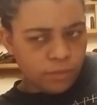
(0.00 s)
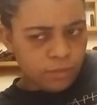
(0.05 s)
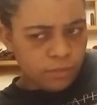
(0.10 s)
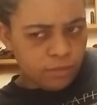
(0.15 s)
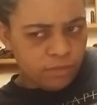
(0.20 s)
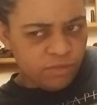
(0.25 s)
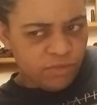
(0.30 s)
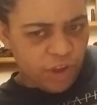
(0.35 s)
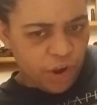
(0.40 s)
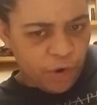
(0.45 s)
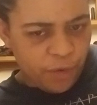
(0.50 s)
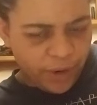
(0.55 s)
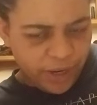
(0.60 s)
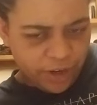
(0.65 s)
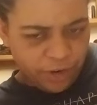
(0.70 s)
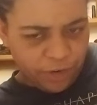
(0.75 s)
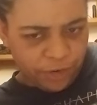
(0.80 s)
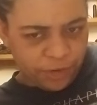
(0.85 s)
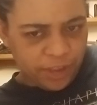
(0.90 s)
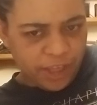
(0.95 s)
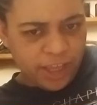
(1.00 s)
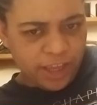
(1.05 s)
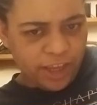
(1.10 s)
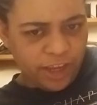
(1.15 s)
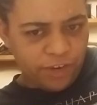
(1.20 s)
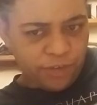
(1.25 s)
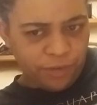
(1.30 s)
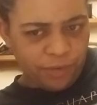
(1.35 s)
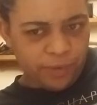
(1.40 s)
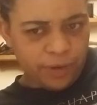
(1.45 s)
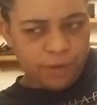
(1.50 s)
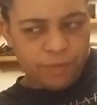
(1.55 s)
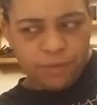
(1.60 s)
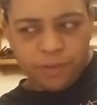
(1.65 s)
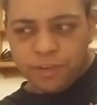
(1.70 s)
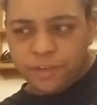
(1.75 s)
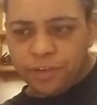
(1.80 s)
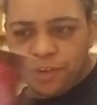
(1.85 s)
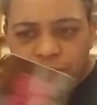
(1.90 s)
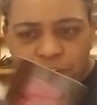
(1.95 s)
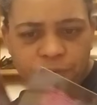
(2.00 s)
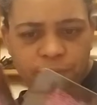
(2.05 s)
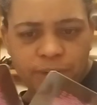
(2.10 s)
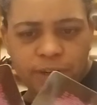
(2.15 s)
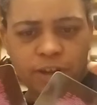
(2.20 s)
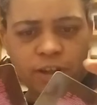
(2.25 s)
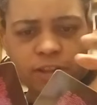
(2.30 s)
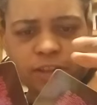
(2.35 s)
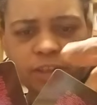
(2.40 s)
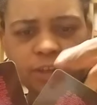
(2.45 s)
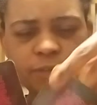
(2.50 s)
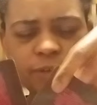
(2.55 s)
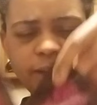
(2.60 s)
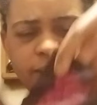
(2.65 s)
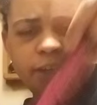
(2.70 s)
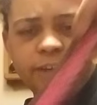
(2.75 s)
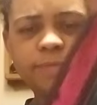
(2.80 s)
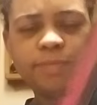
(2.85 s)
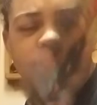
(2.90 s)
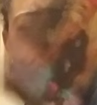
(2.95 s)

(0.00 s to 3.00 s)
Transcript: knowing or thinking or whatever you would call it right